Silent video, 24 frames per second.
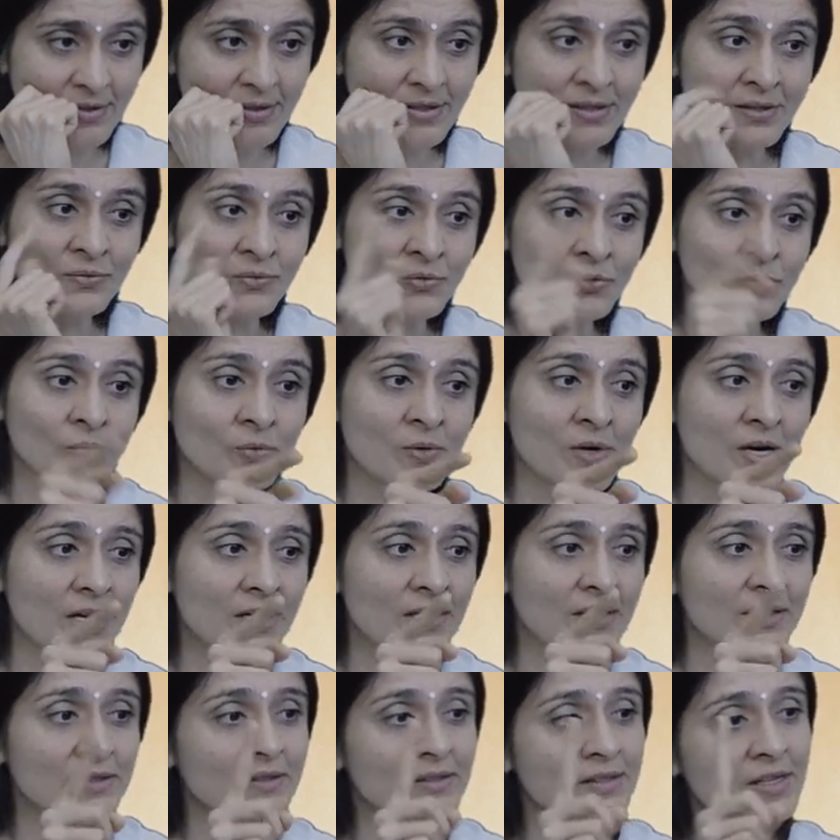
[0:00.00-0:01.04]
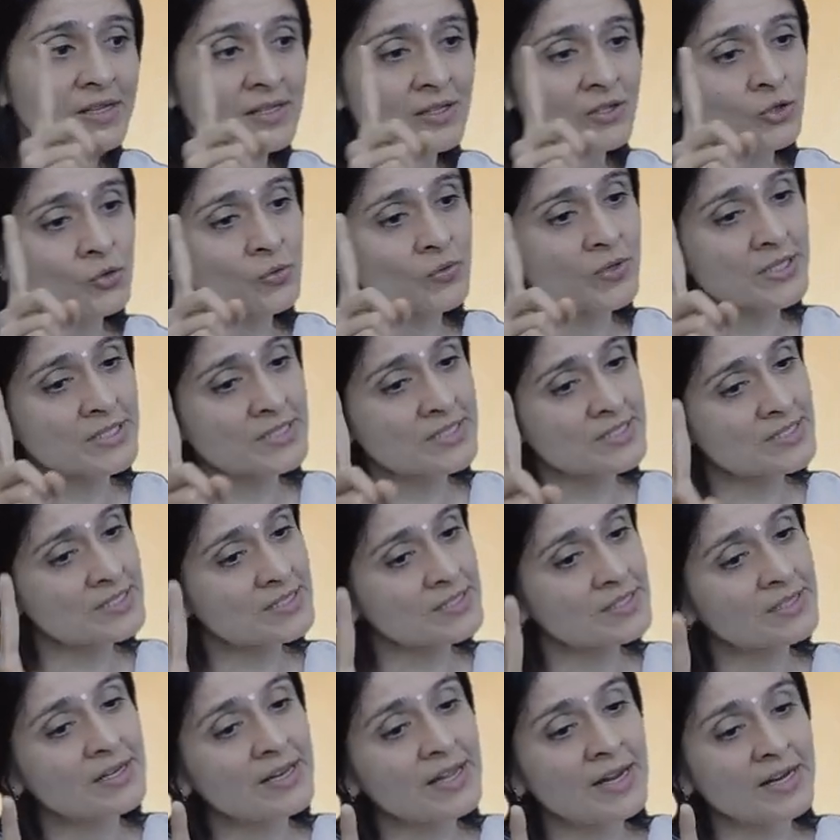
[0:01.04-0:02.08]
If you are, then you are
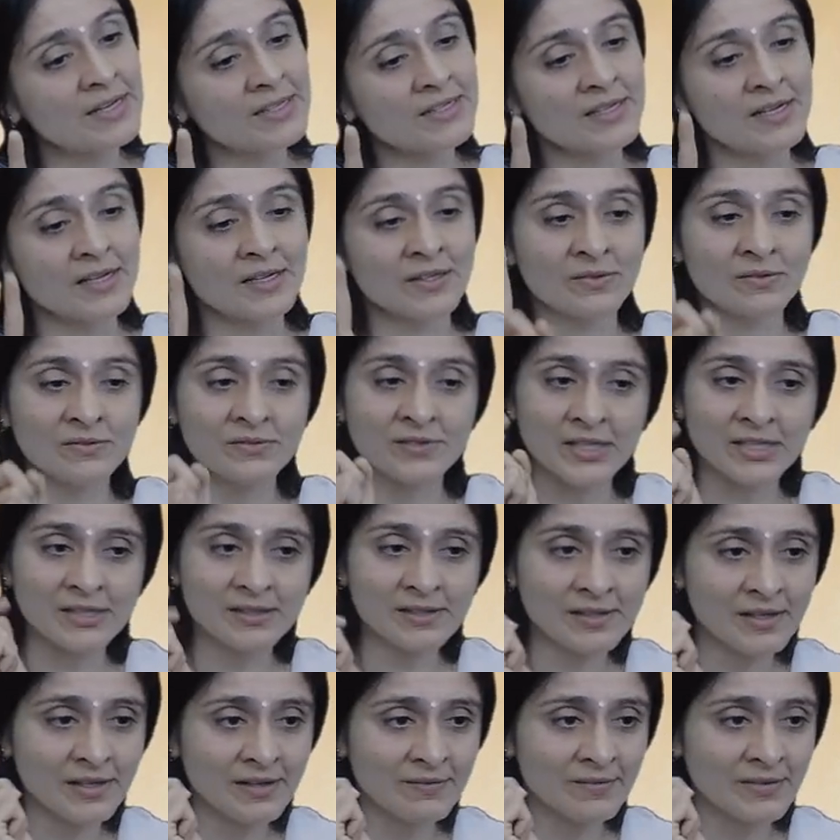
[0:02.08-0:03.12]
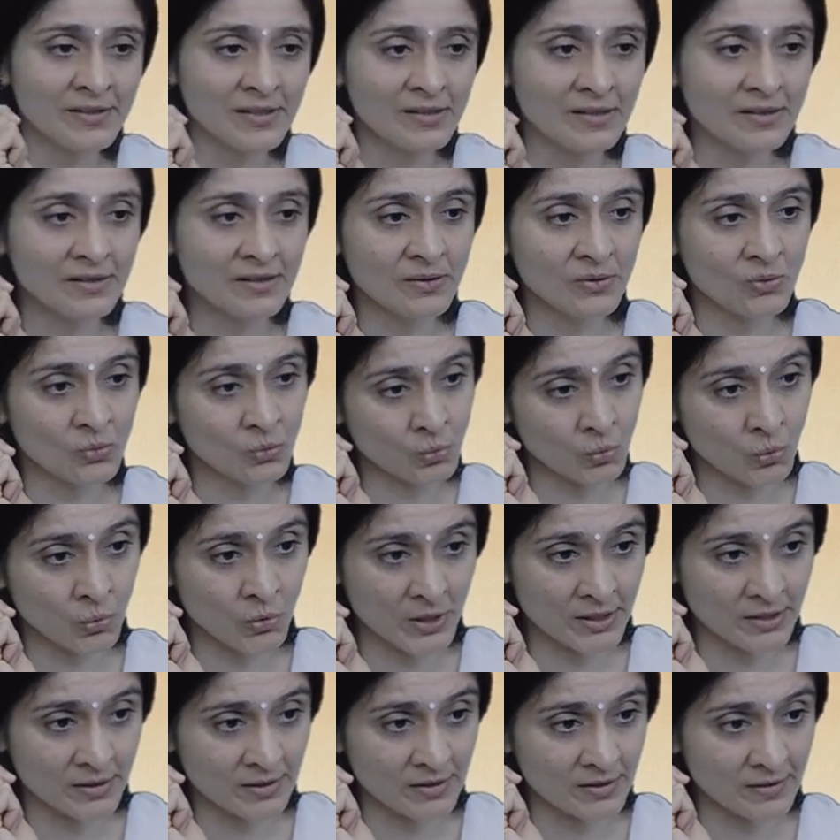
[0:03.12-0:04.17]
still at Advaita level
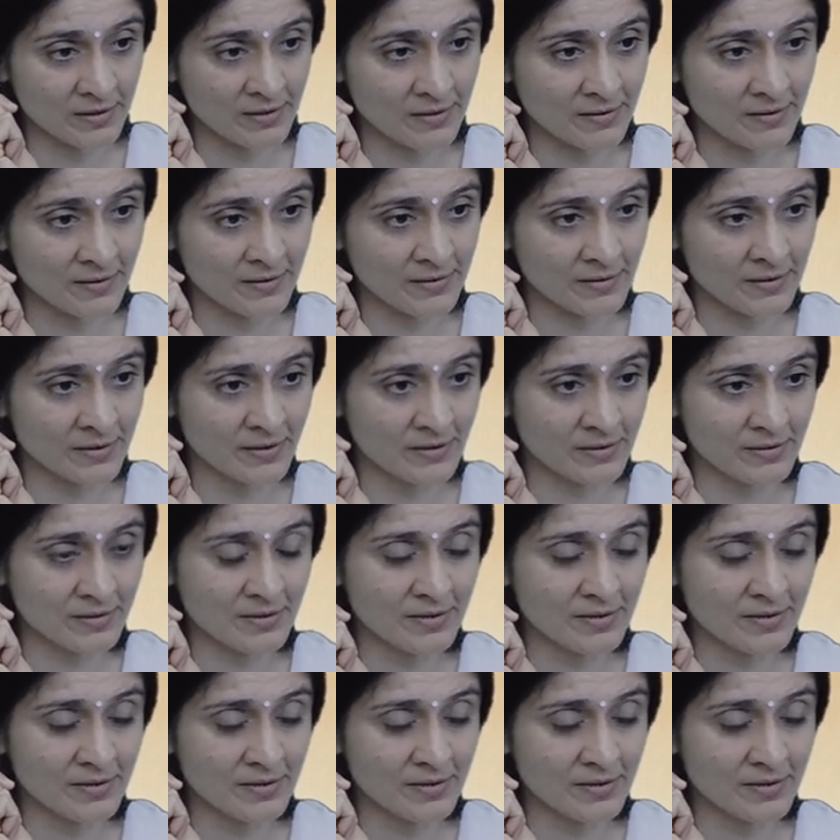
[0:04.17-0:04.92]
1. Yeah?